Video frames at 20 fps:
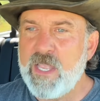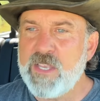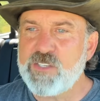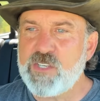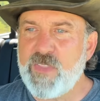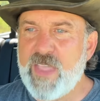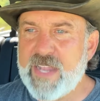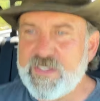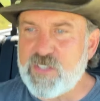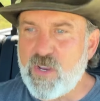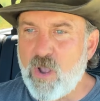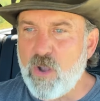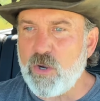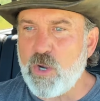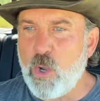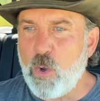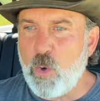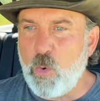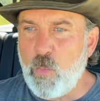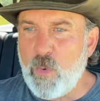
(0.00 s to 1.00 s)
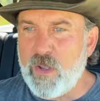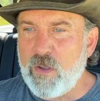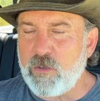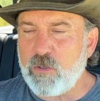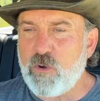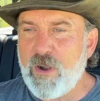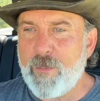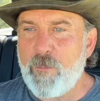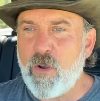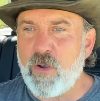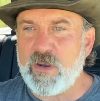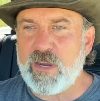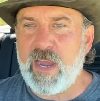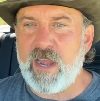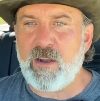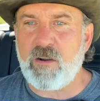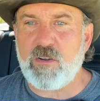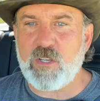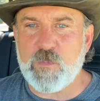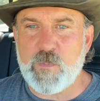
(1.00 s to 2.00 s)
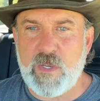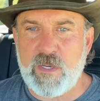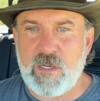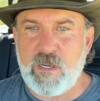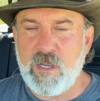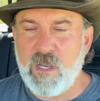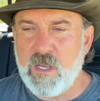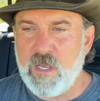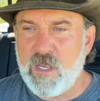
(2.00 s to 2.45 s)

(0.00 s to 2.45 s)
So that's all going well. Grandma Carol's been